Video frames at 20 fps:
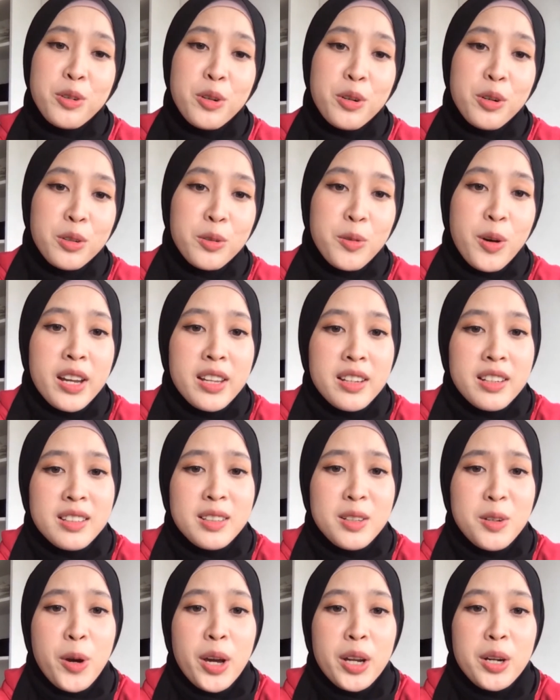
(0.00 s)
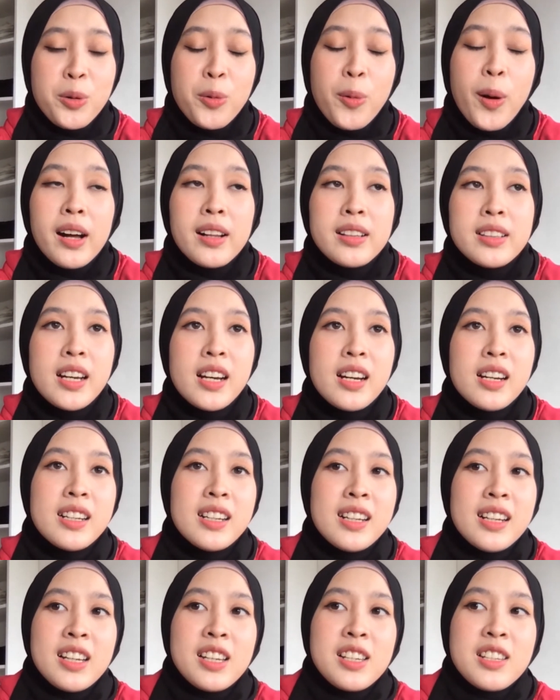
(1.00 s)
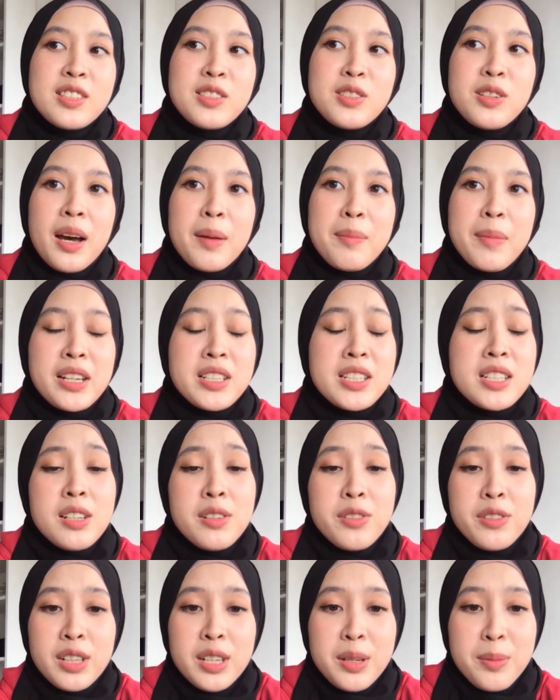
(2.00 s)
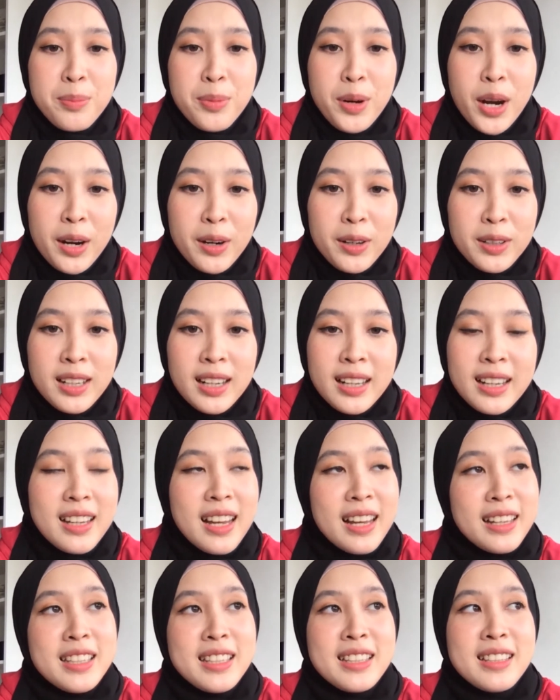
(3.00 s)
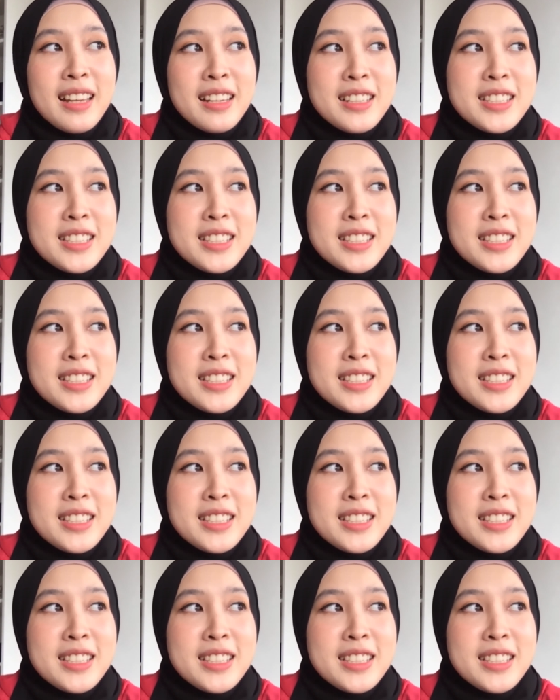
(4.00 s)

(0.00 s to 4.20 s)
for quite a while now. So I'm actually really proud. Like I can